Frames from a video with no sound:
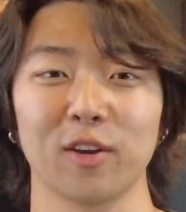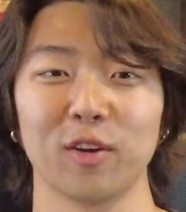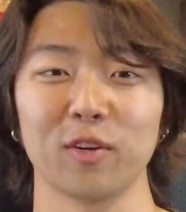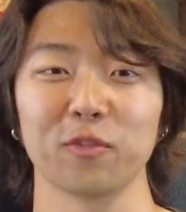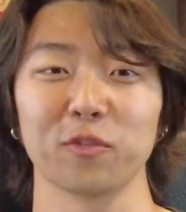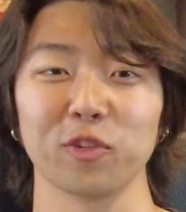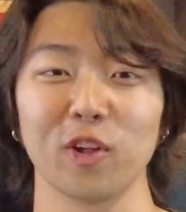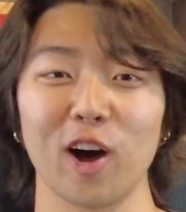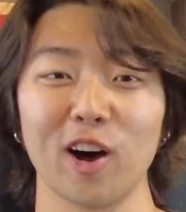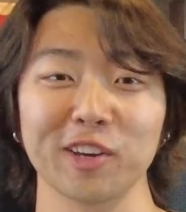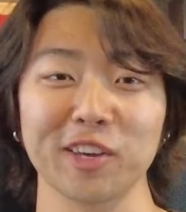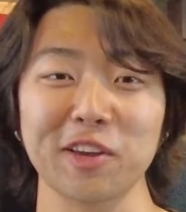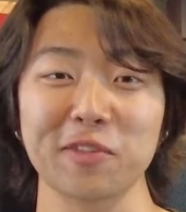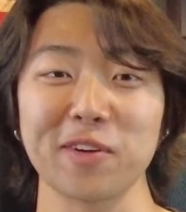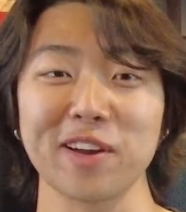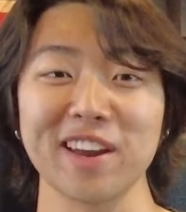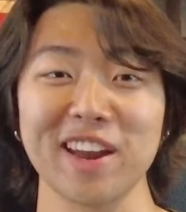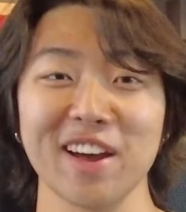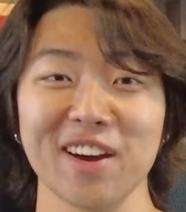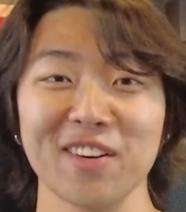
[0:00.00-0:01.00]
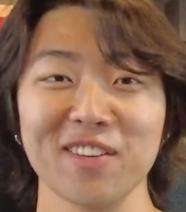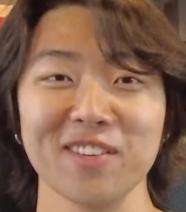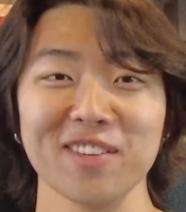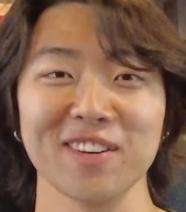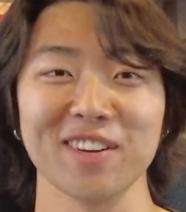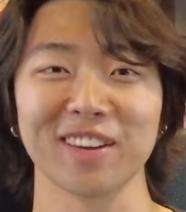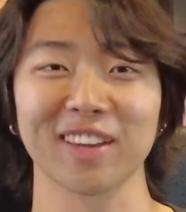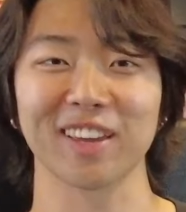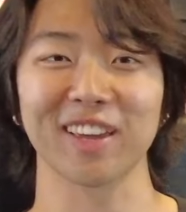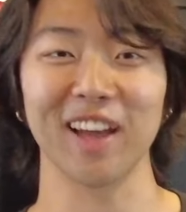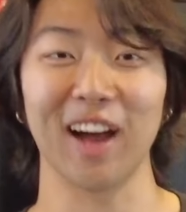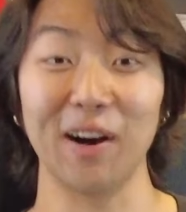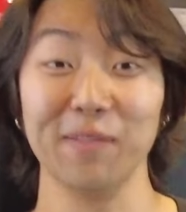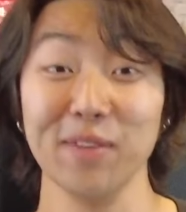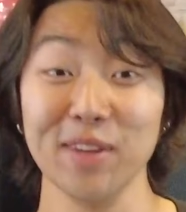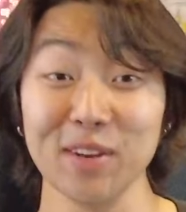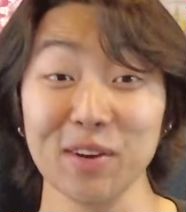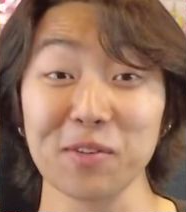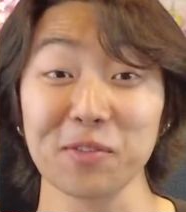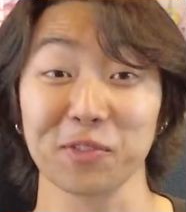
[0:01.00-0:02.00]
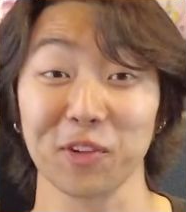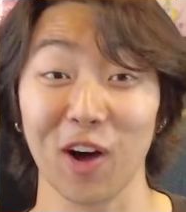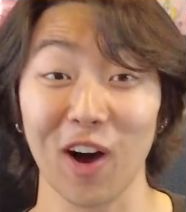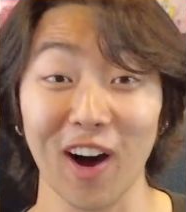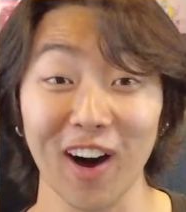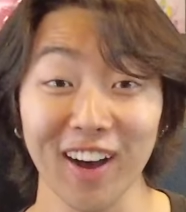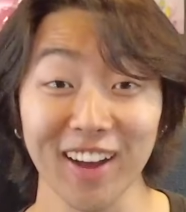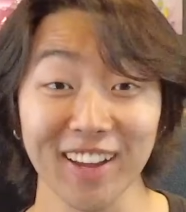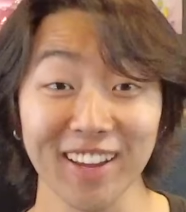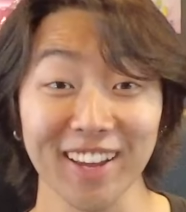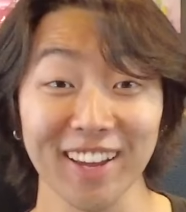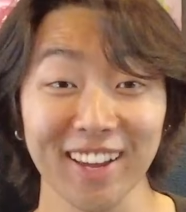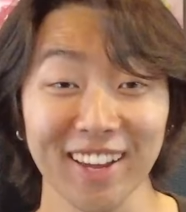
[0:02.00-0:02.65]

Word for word: you're vlogging right now? I'm in your vlog?